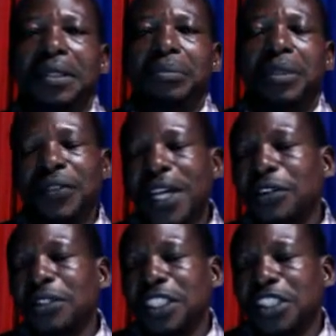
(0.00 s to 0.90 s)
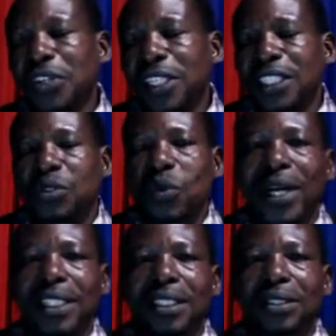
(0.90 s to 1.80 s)
Before I continue, I just
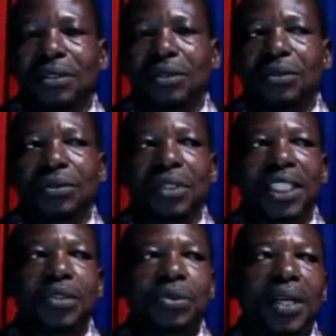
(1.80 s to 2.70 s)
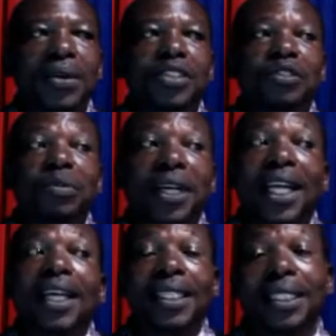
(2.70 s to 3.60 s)
want to start with a word of
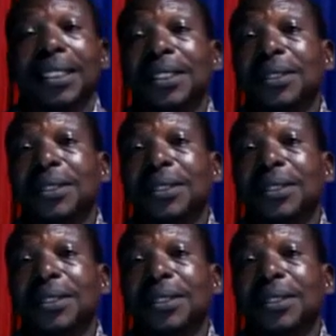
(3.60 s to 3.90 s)
prayer.